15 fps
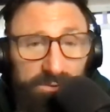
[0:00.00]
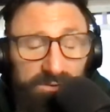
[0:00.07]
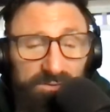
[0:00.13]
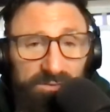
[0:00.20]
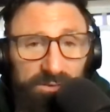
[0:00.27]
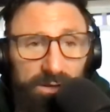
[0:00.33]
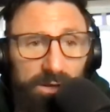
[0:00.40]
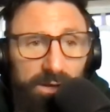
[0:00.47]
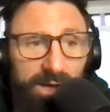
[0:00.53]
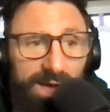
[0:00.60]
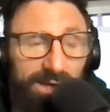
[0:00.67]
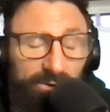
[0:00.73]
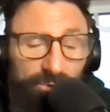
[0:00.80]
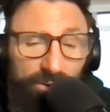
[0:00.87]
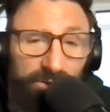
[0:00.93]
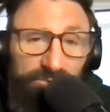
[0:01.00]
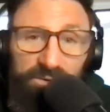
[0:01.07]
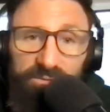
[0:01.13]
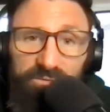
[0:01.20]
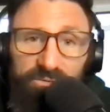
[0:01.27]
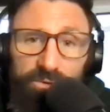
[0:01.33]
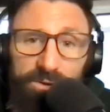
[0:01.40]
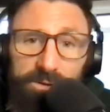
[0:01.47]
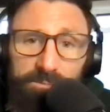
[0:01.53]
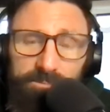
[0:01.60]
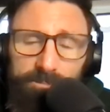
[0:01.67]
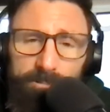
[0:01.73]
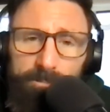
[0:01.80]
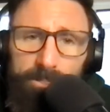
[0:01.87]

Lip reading: is at CrossFit Inferno,